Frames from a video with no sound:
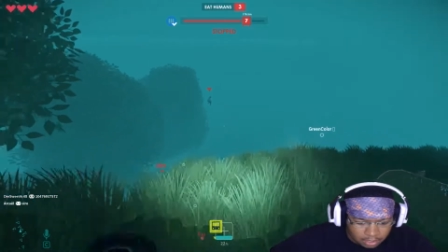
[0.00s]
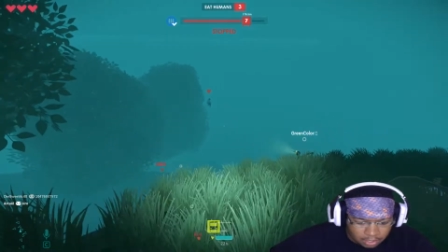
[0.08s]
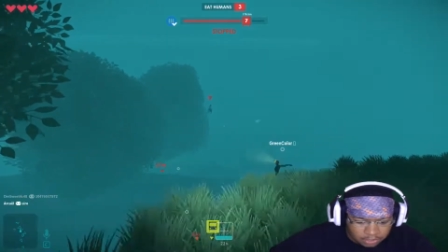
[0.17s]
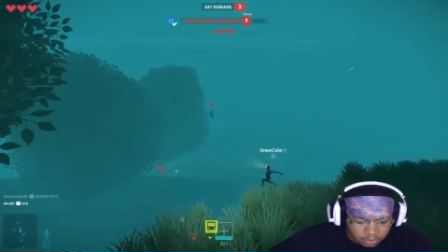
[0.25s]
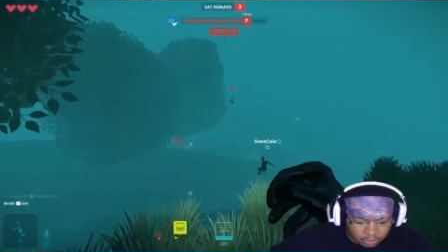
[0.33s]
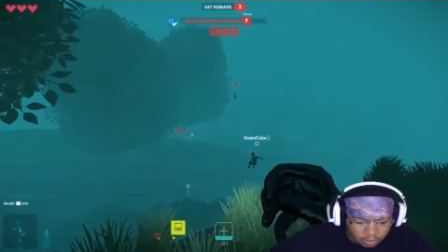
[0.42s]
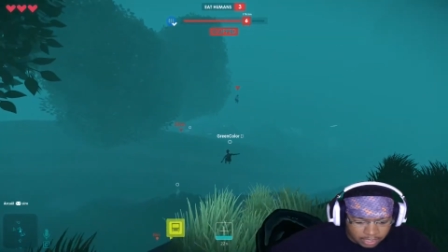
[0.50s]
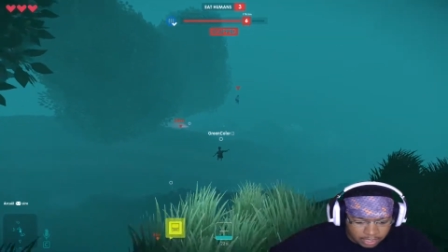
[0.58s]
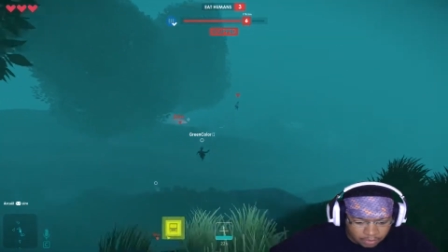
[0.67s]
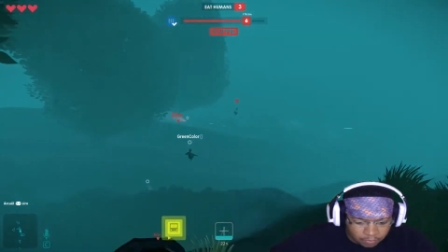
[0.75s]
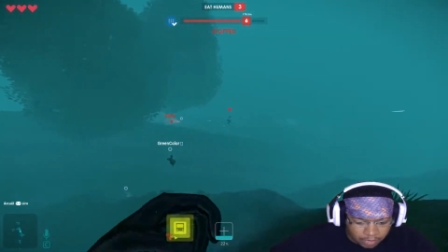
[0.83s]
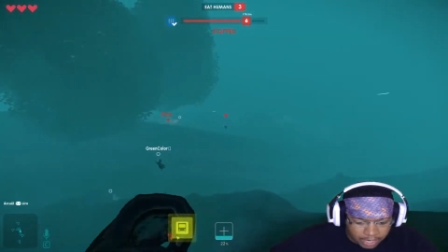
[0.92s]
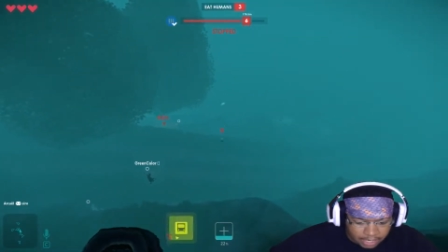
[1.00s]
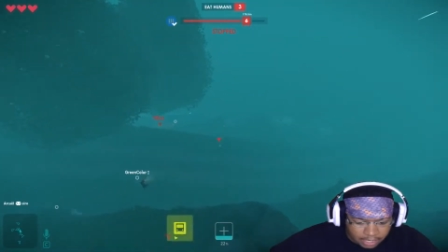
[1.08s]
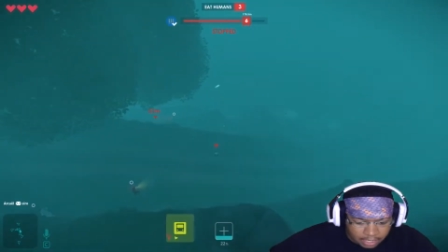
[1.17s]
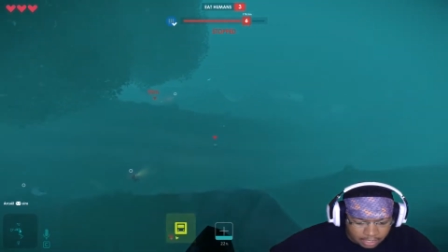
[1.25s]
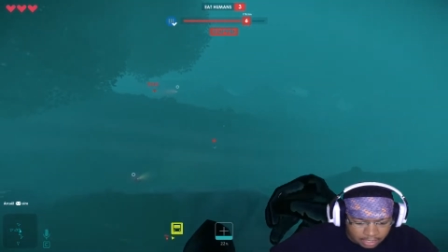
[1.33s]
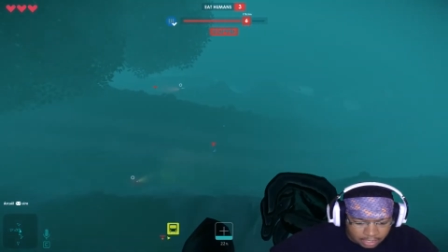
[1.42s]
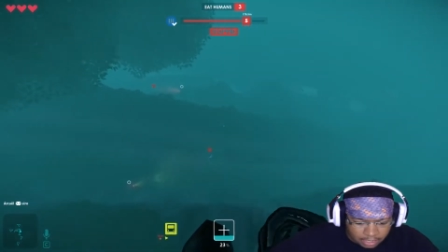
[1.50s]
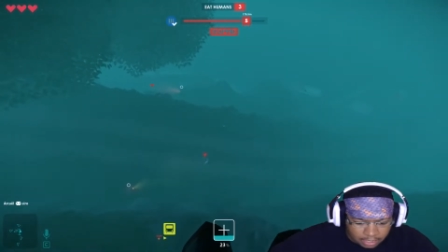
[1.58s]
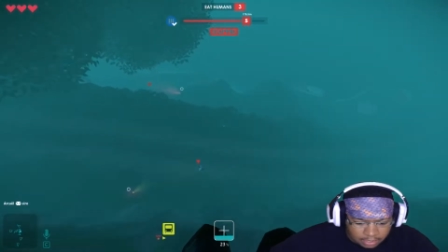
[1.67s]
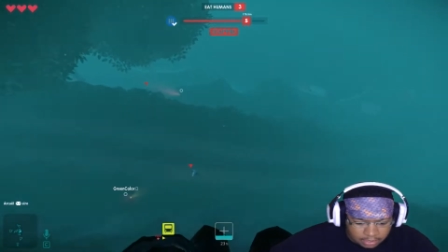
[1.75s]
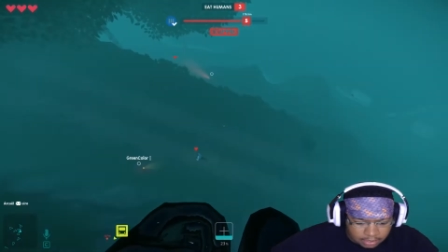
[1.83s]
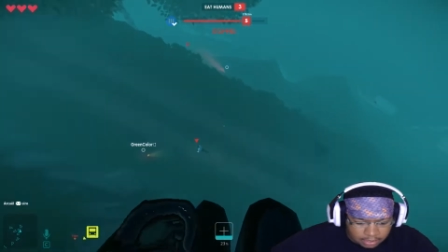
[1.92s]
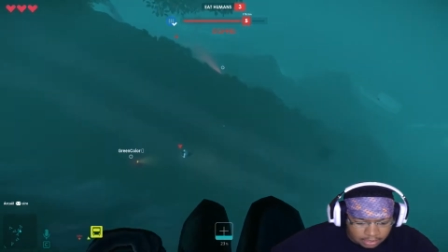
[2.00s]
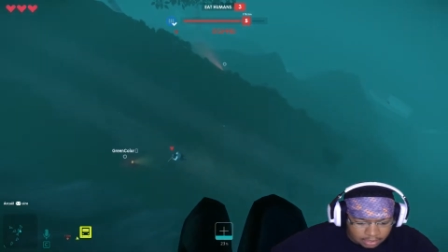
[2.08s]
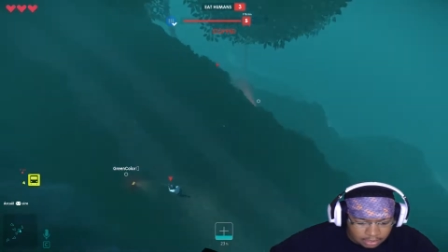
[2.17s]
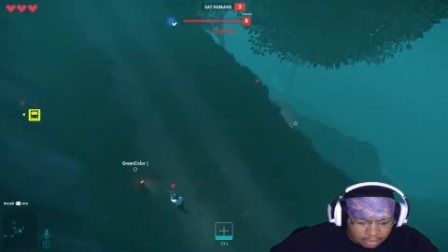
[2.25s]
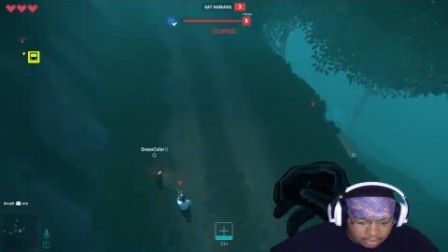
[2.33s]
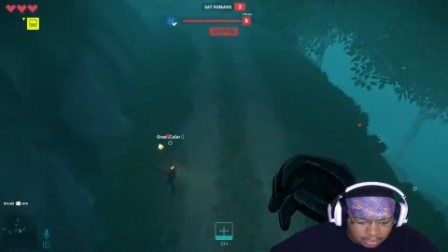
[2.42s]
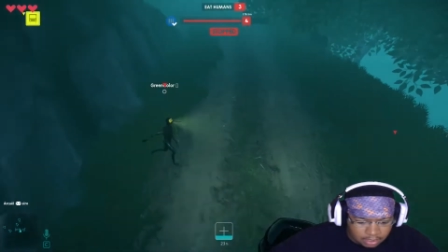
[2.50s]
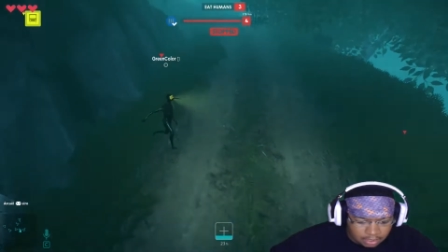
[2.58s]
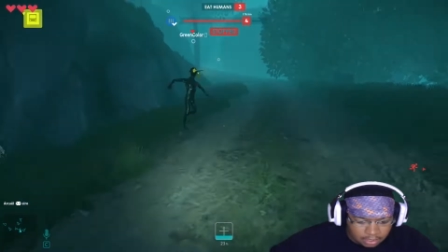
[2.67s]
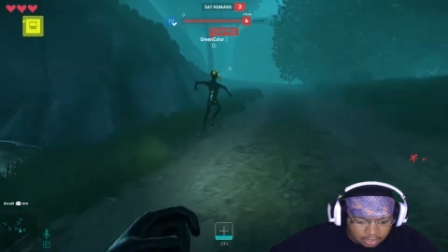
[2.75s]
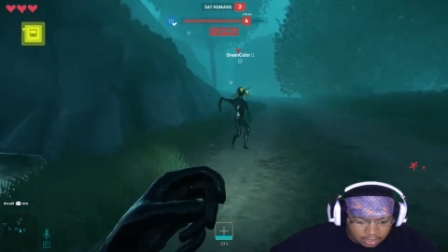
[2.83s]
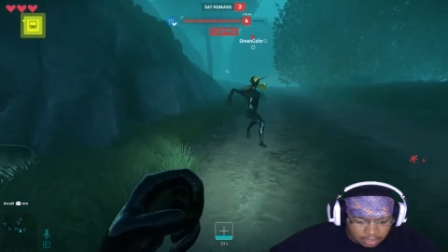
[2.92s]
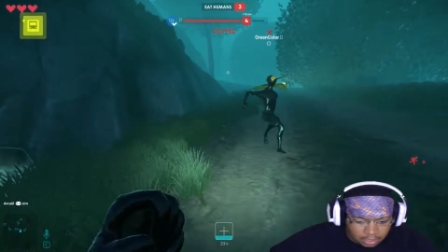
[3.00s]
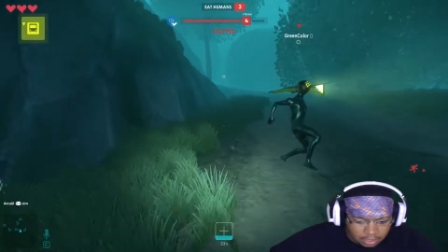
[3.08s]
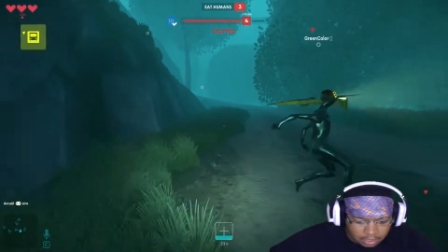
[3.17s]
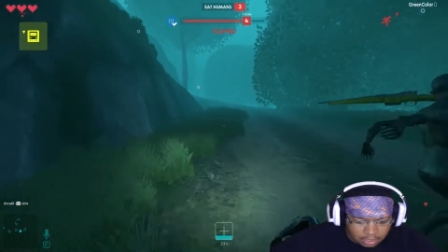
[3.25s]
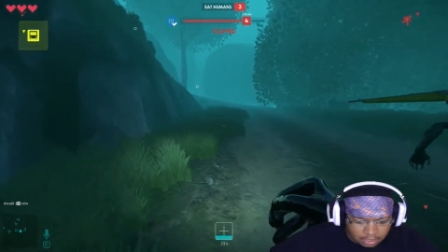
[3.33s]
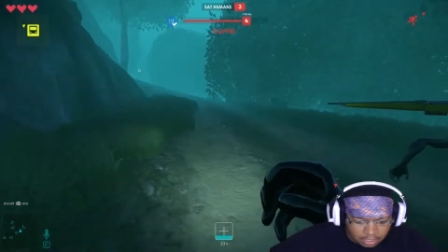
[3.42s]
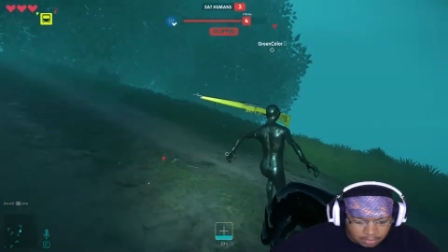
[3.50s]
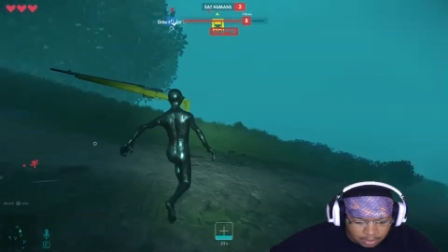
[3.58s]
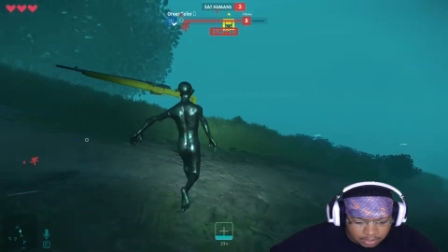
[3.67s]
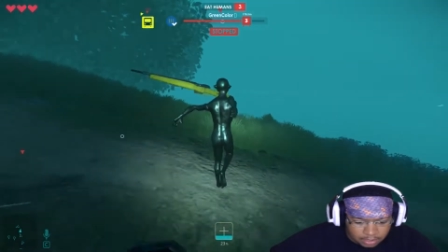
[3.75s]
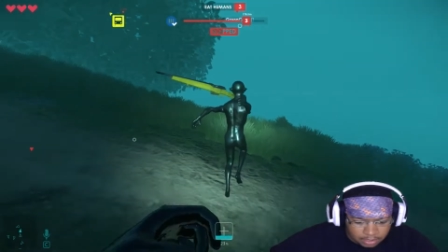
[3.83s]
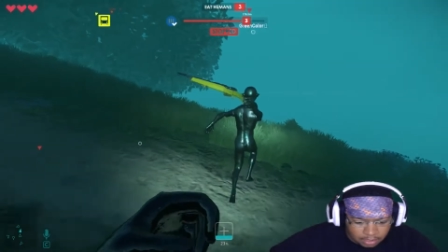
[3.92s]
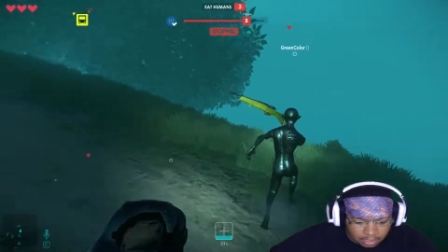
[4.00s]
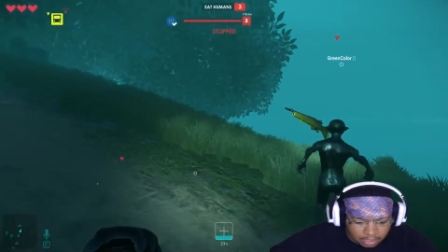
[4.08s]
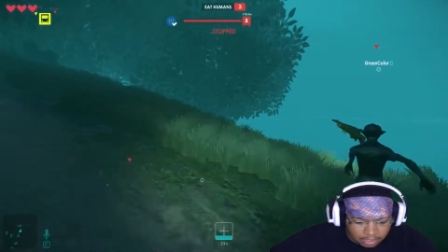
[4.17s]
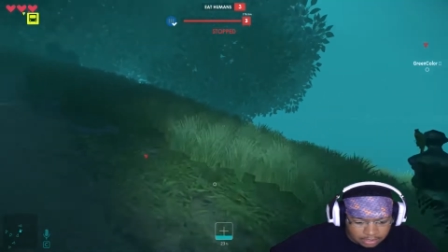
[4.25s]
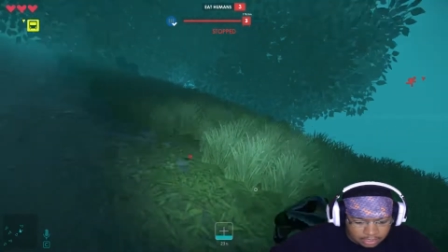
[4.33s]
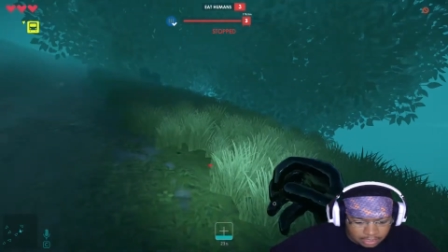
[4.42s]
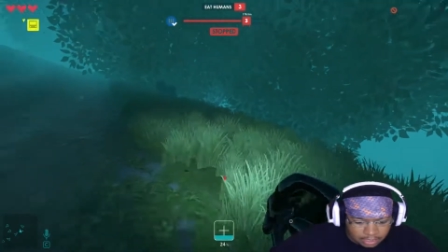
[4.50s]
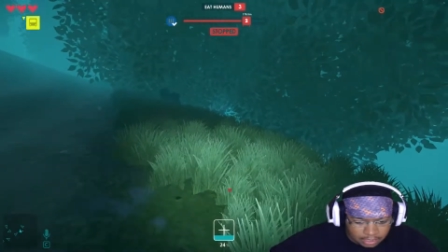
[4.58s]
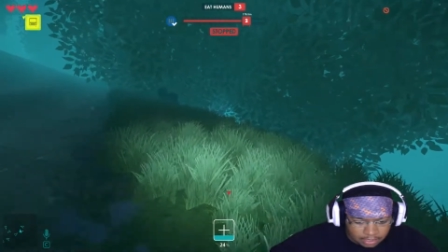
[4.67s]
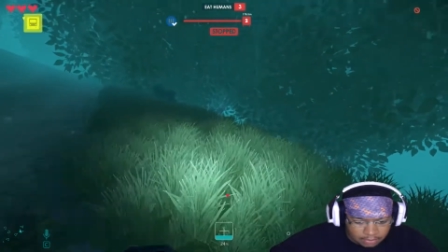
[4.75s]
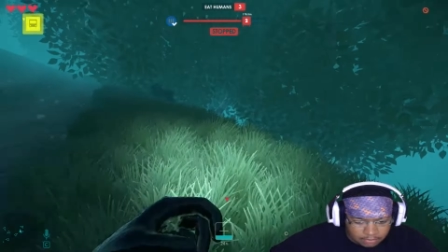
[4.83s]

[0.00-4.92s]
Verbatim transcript: Oh, so, the, okay, the red is the enemies. Okay, he's dead.